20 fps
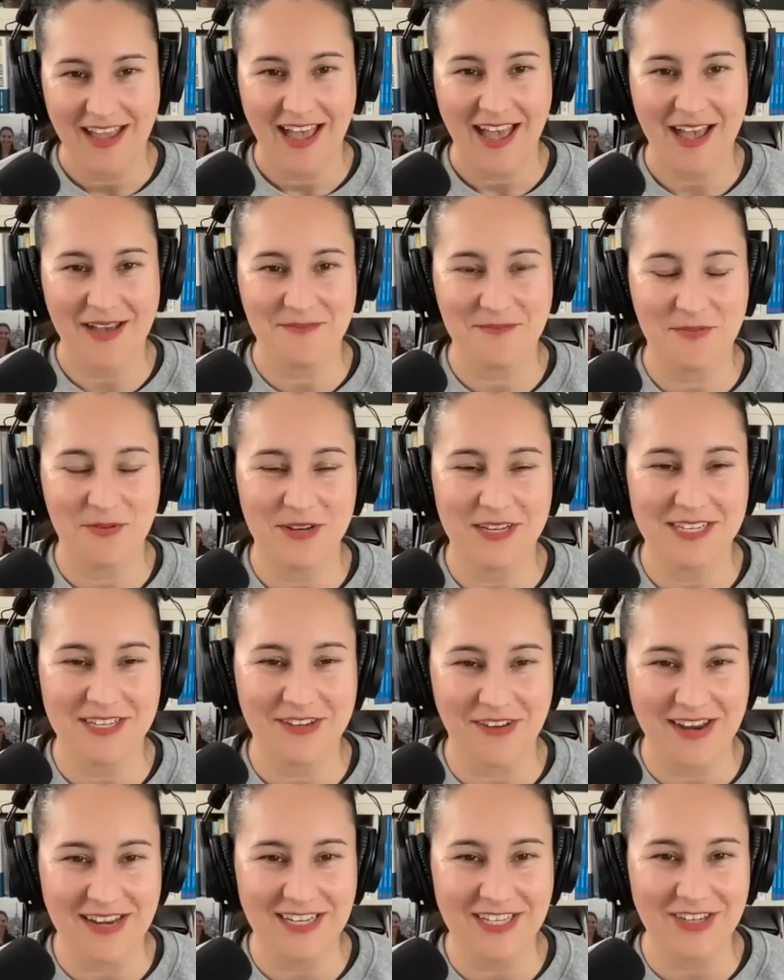Put a
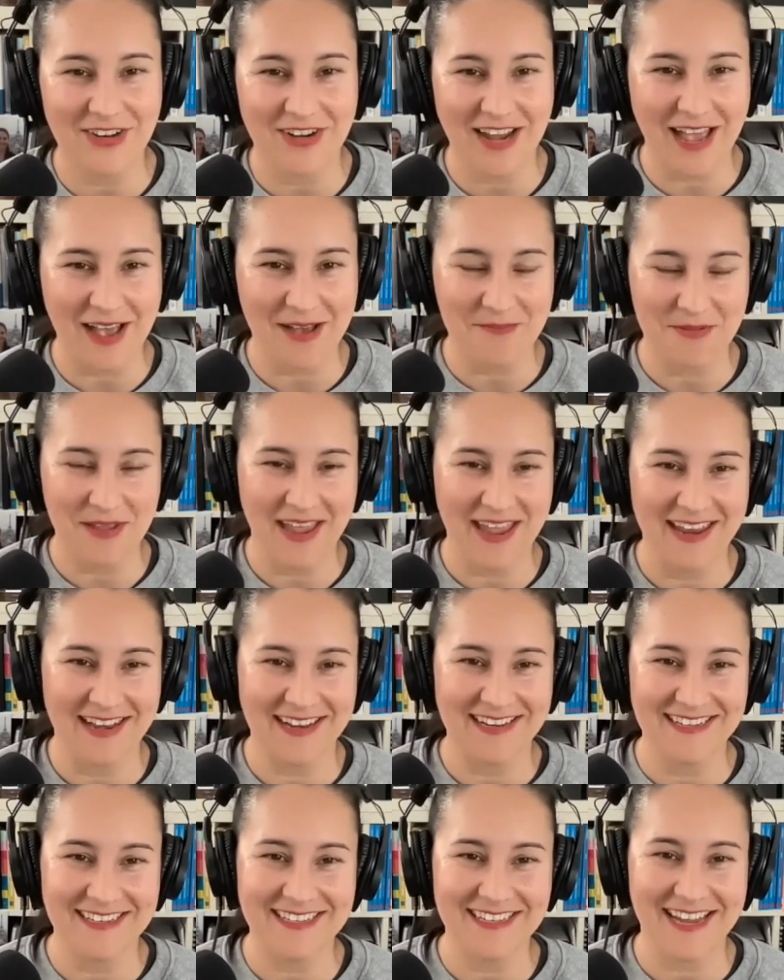screenshot up,
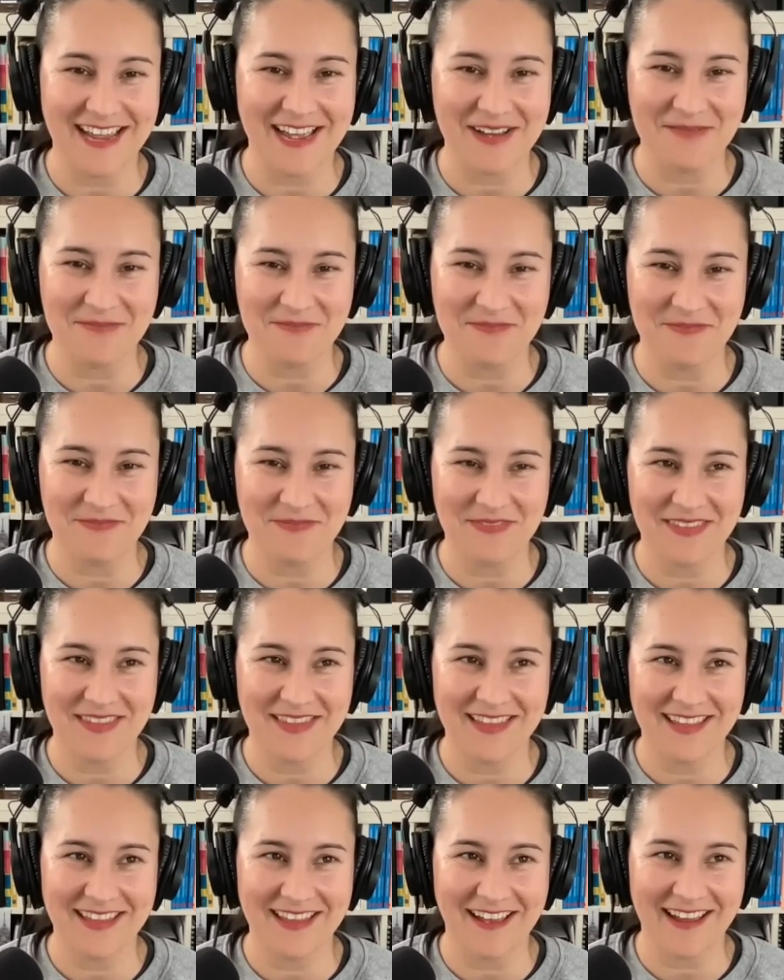and
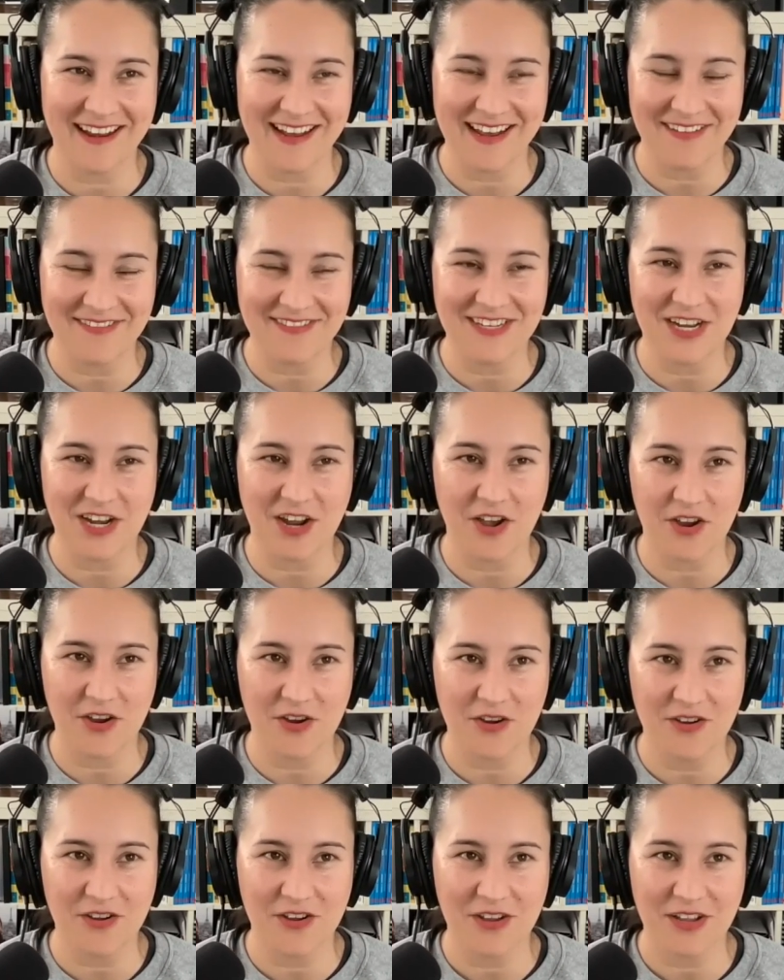I'd love to
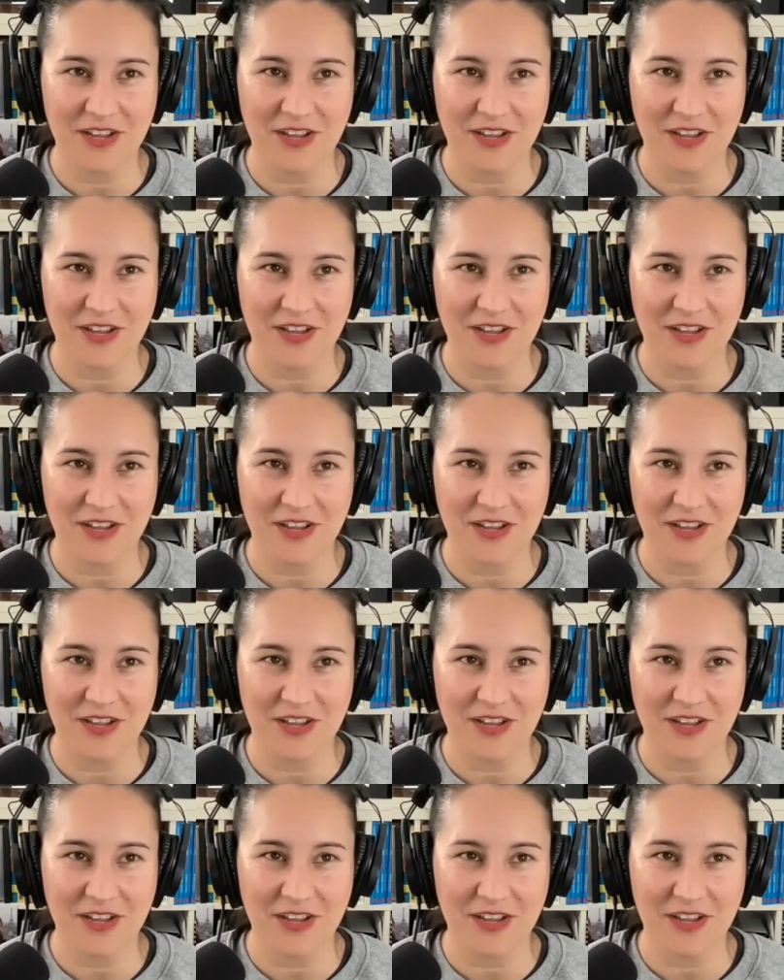know